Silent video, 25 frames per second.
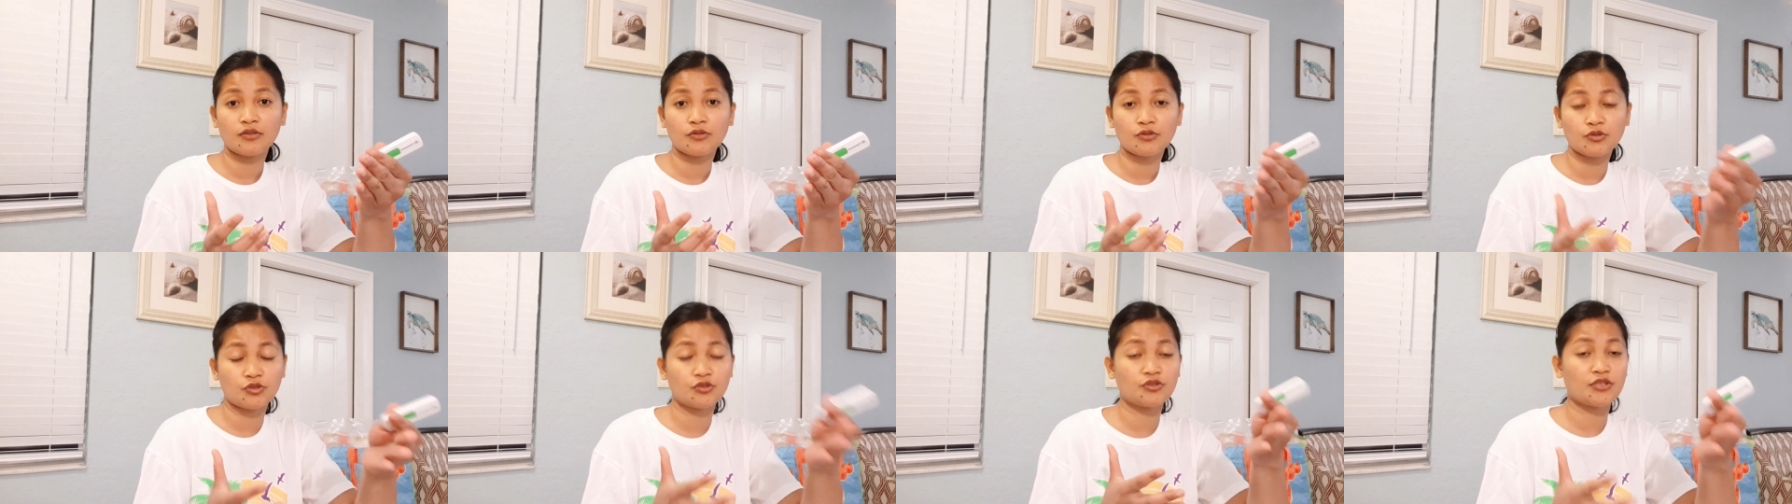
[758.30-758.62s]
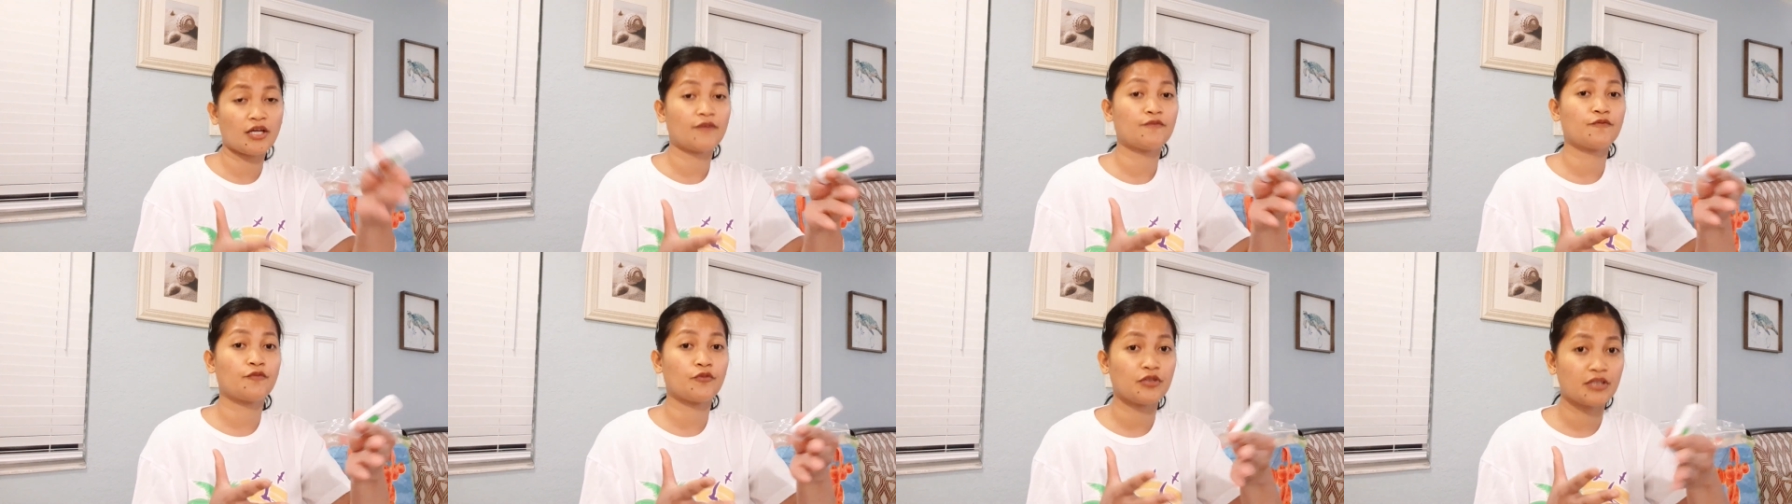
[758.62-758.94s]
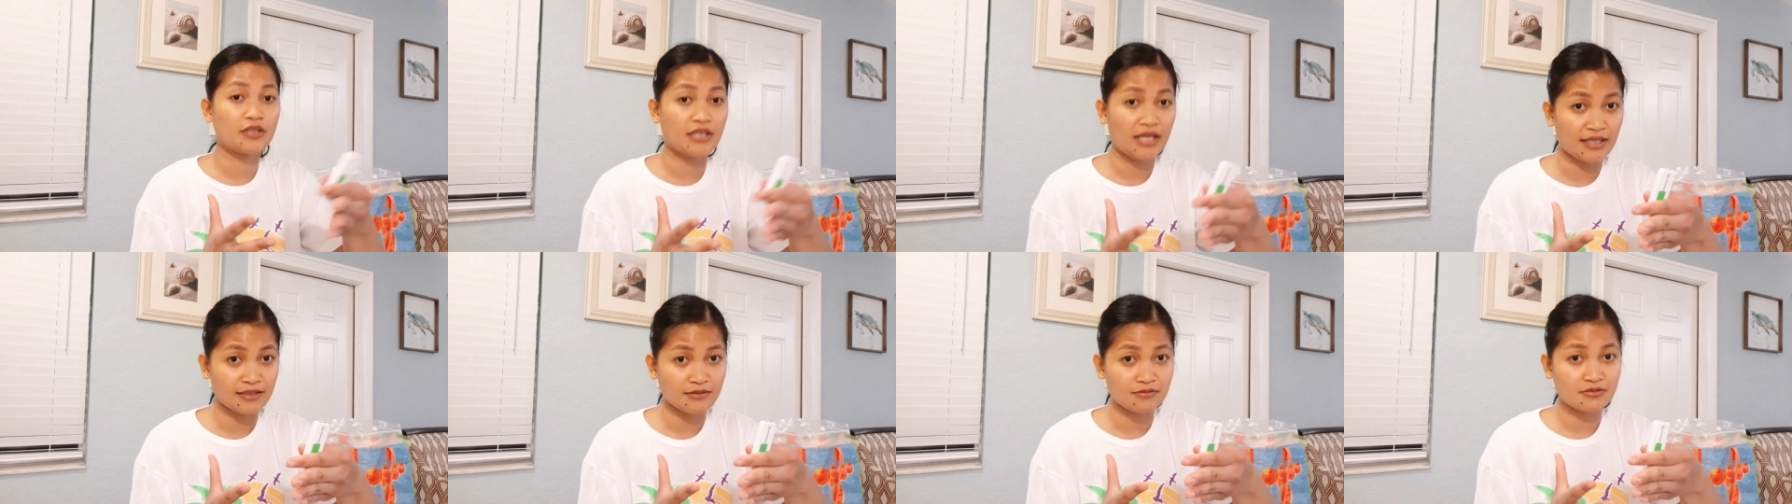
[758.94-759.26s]
do not
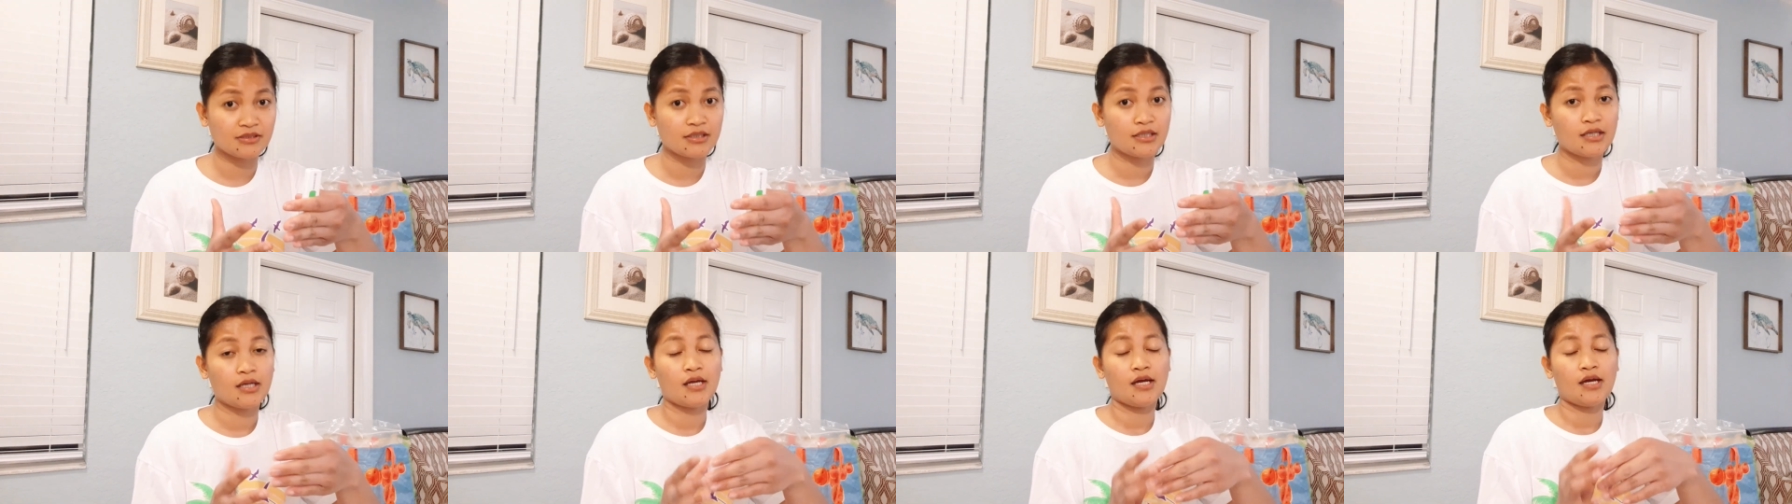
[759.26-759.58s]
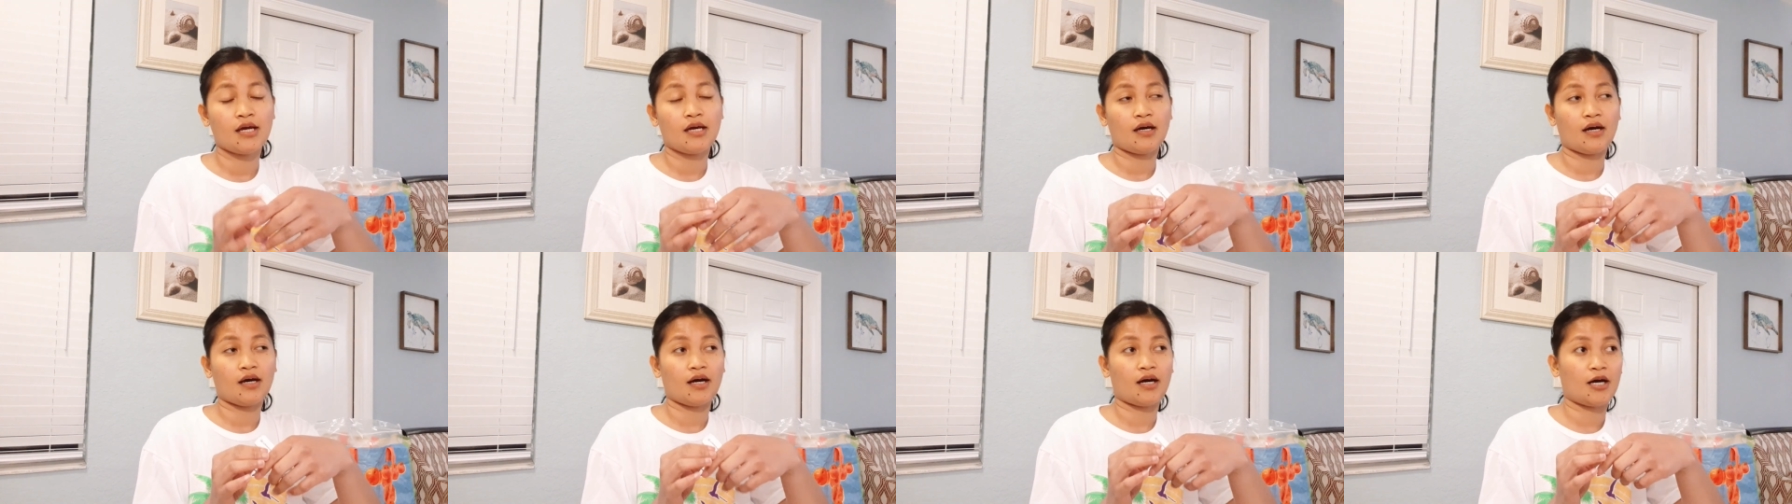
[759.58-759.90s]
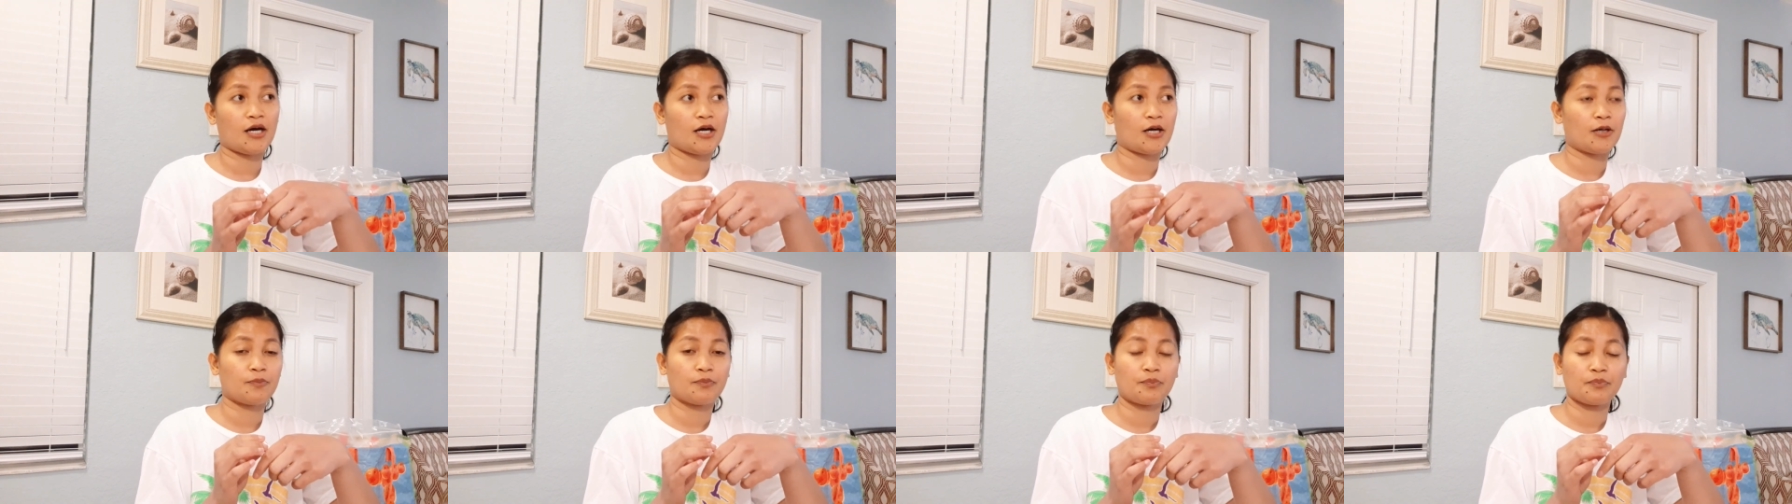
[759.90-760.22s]
forget
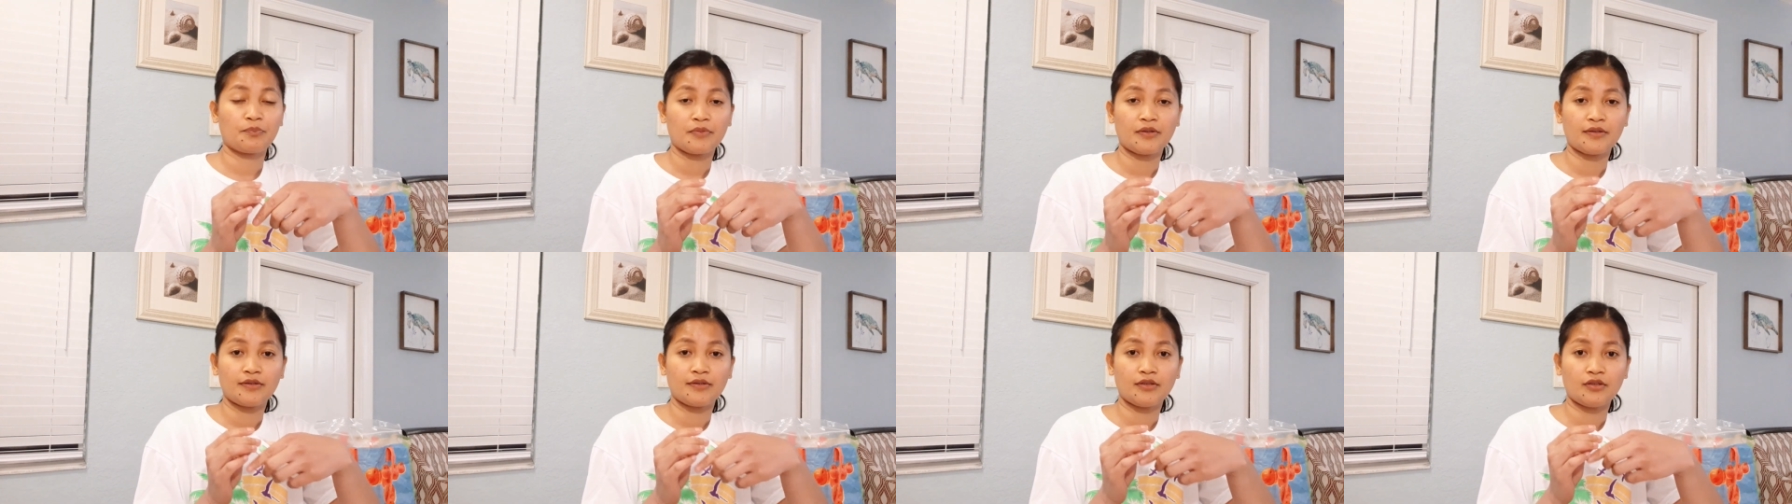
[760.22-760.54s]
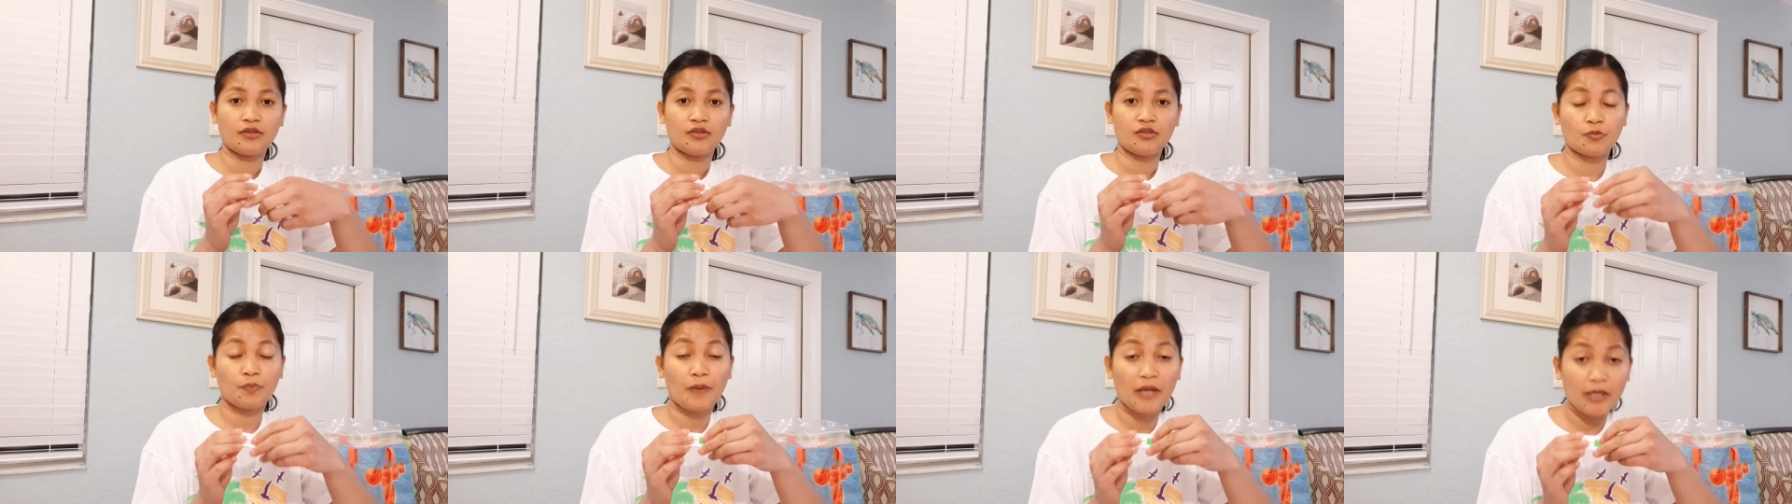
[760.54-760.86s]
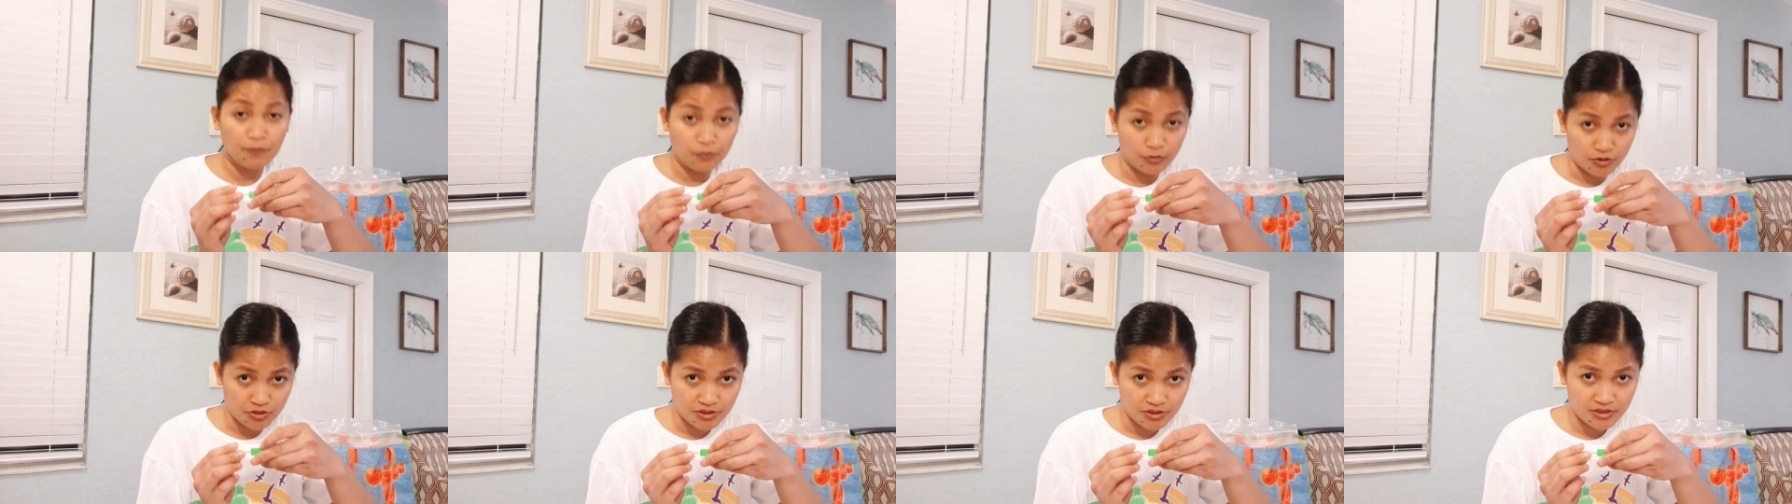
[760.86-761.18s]
um, your
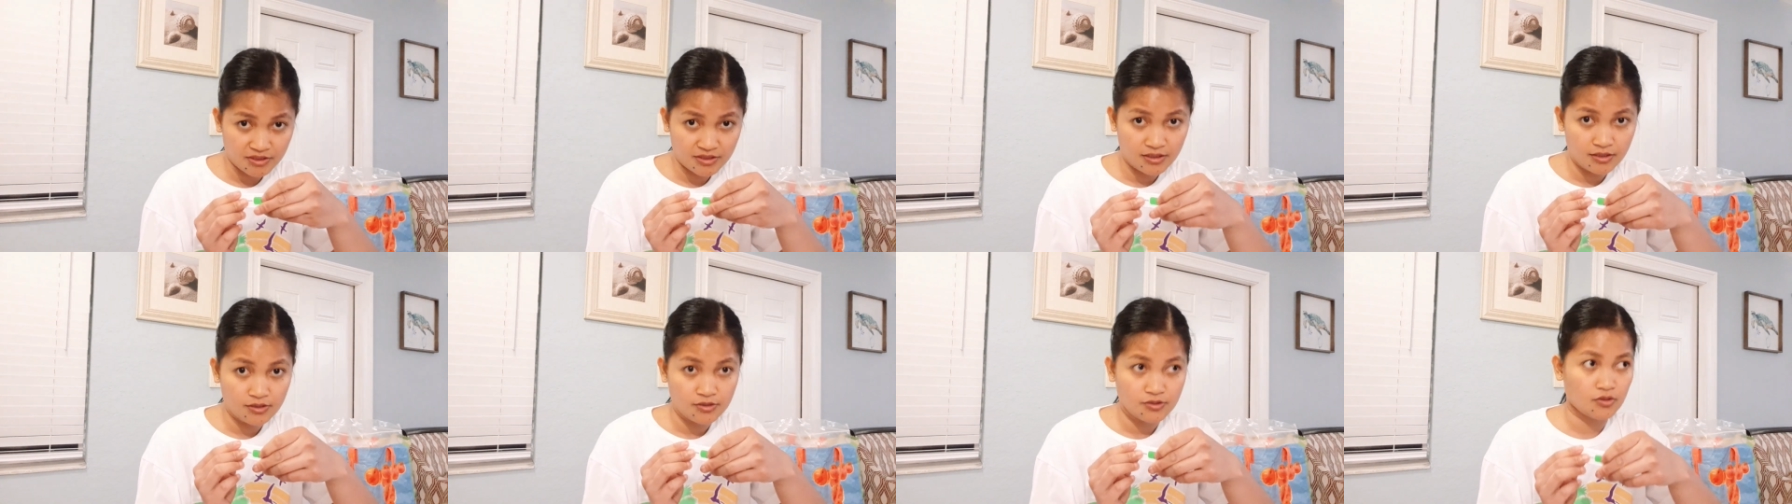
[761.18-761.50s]
papers.